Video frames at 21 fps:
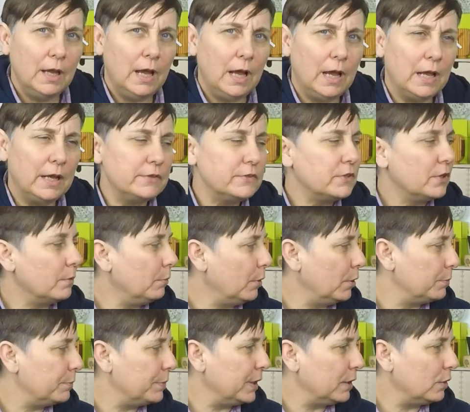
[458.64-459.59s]
and I
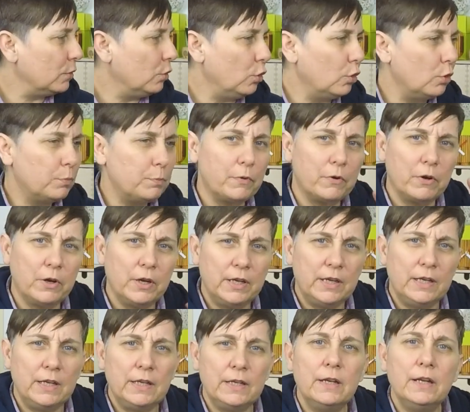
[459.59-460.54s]
might be
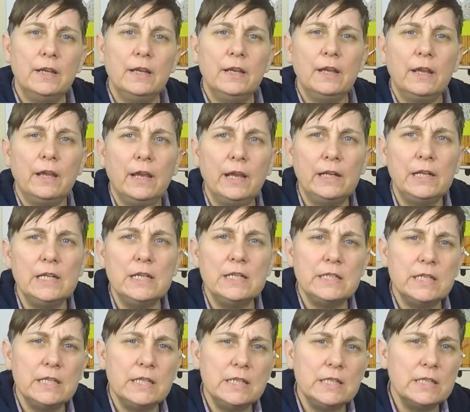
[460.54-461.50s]
incorporating
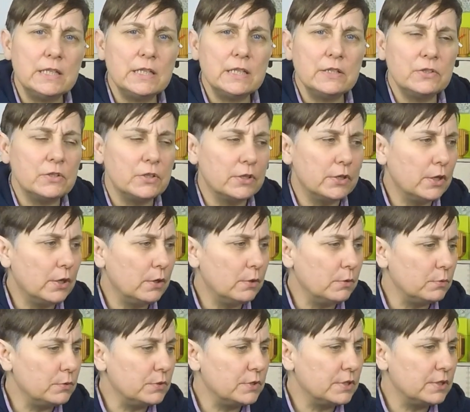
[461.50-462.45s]
LEDs into
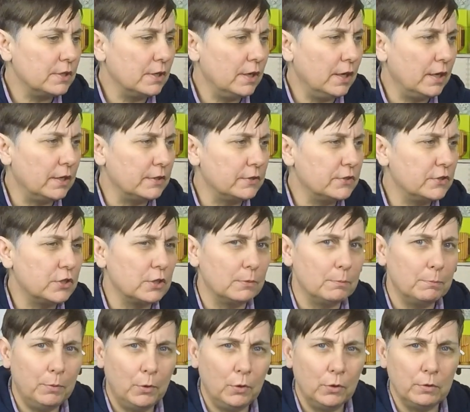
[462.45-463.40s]
those at
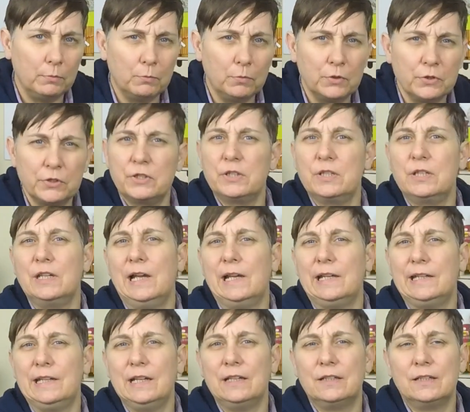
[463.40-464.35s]
some point once
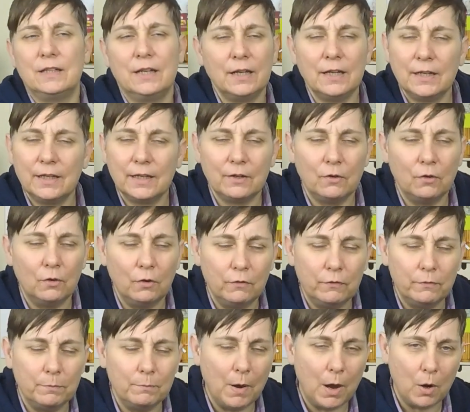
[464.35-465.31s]
I get the hang
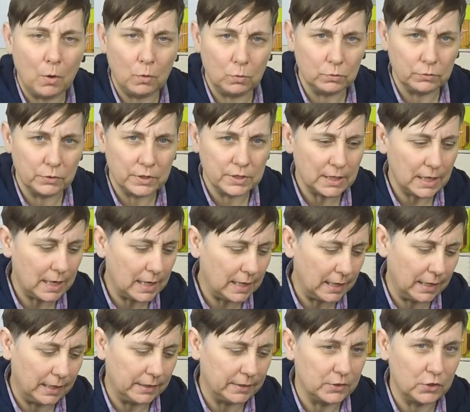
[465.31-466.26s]
of moulds
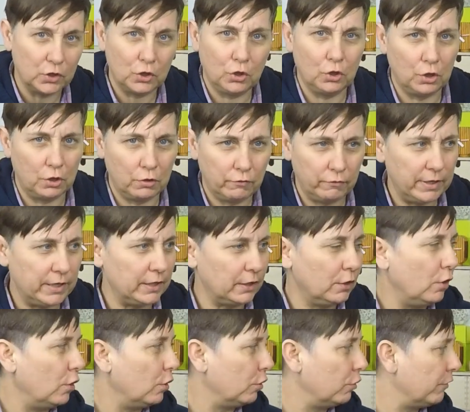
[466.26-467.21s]
and colouring
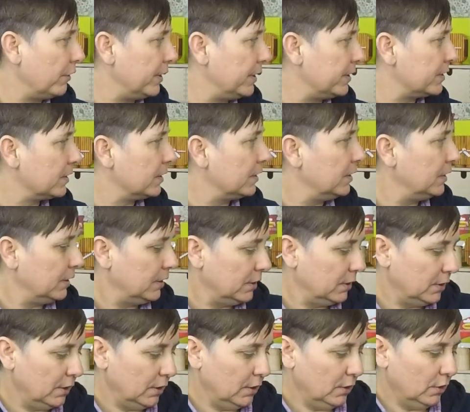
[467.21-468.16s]
concrete
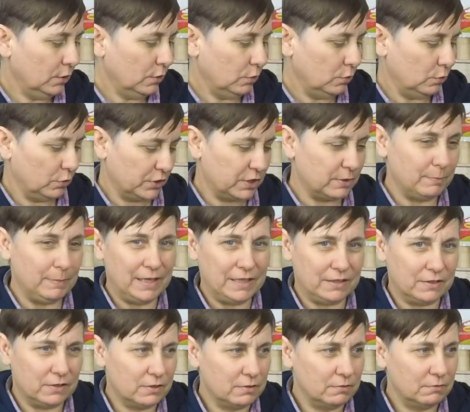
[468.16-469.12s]
or
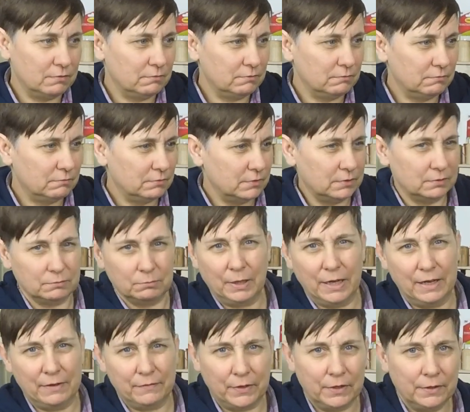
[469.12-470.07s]
cement or
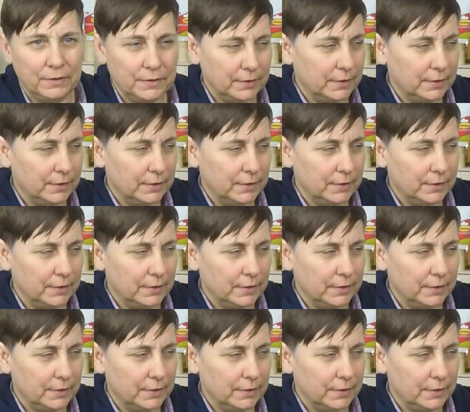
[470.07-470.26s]
whatever.